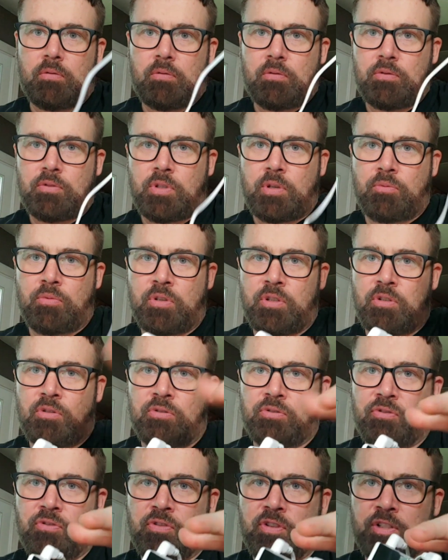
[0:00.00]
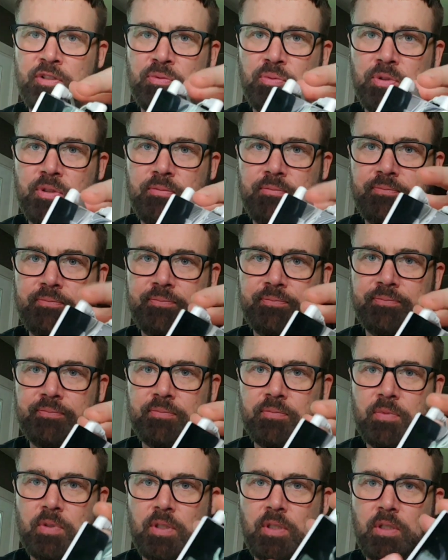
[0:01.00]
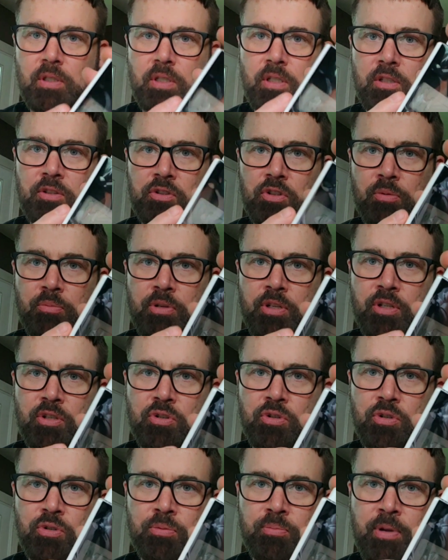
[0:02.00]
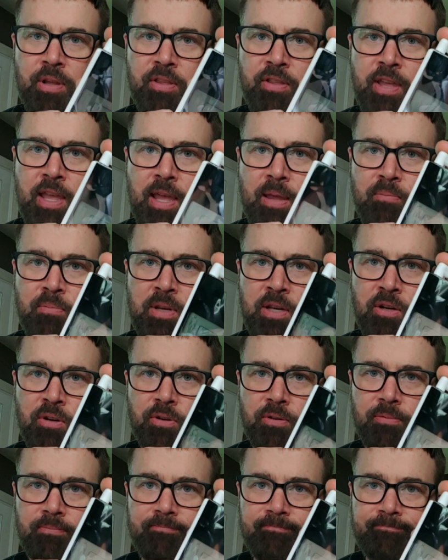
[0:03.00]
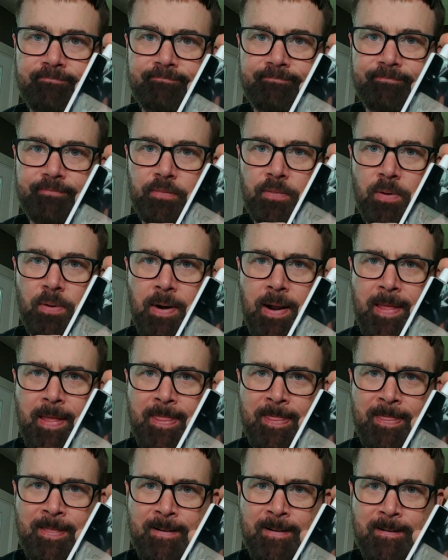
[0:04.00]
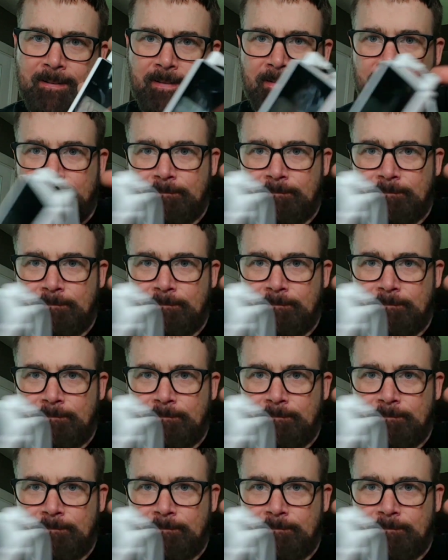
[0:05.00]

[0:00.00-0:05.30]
So I'm going to use this one. It's going to be controlled by that meter right there.